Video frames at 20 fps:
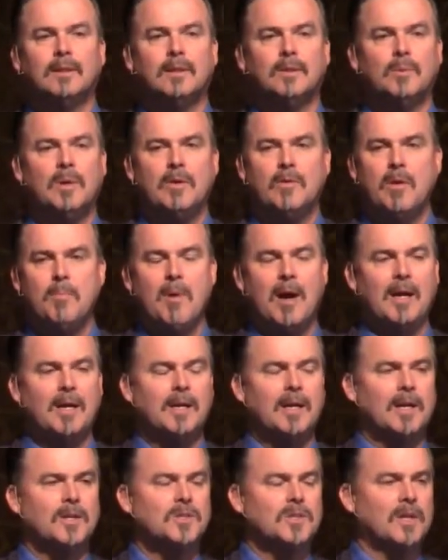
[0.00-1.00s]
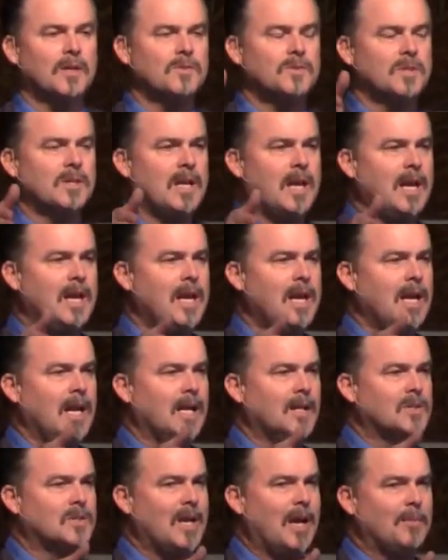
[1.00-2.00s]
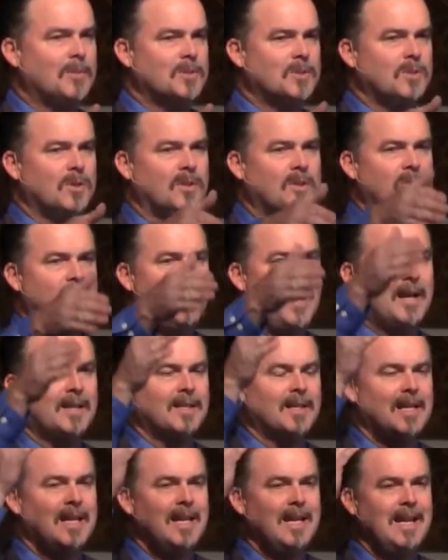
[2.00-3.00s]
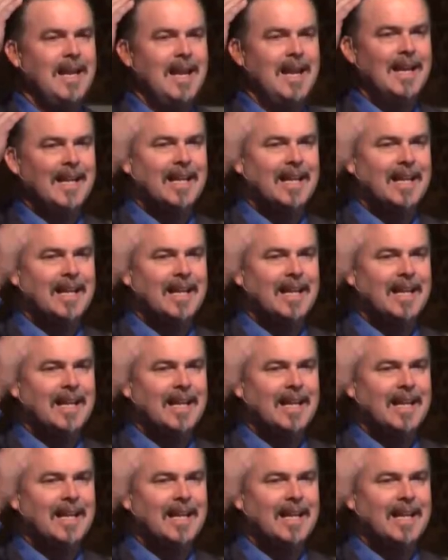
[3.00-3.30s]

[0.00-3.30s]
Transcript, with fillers: We reminded ourselves today in Sabbath school of the fact that he